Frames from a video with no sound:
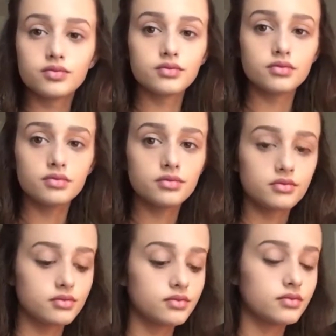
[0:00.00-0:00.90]

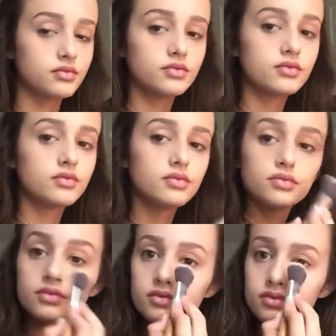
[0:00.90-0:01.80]

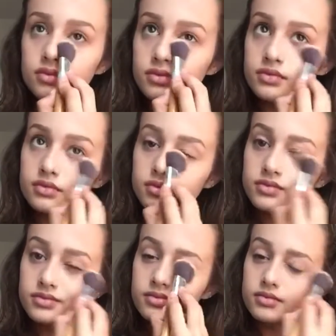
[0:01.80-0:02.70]

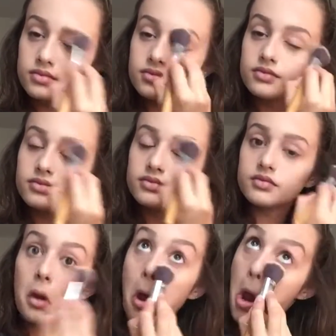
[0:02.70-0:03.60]

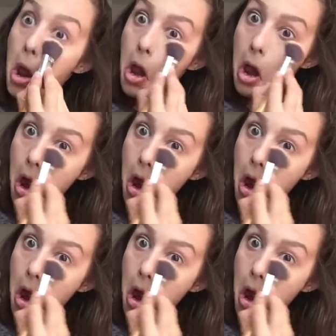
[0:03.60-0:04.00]
No one is speaking in this clip.